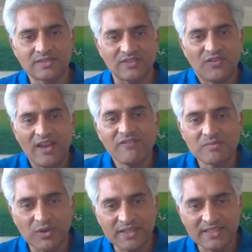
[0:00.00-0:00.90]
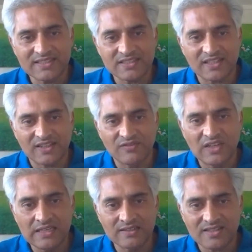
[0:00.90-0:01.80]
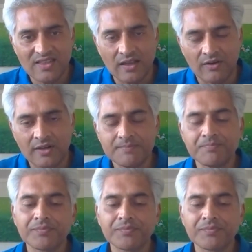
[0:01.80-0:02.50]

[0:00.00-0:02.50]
It's for everybody. It's a convenient thing, right?